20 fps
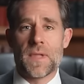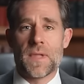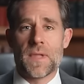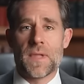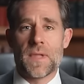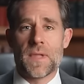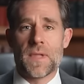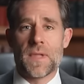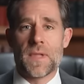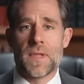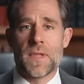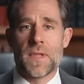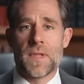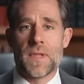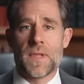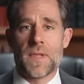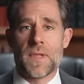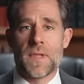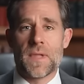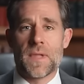
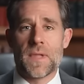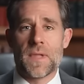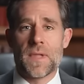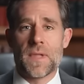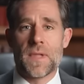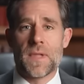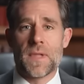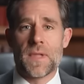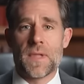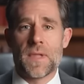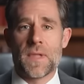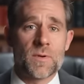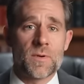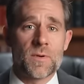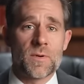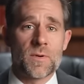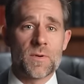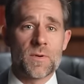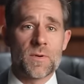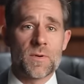
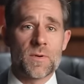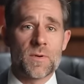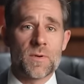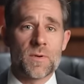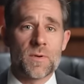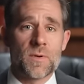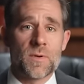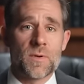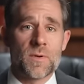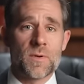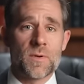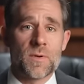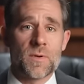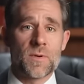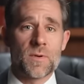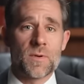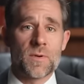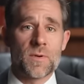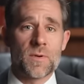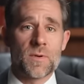
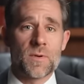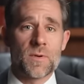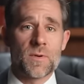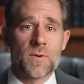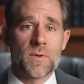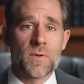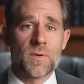(not speaking)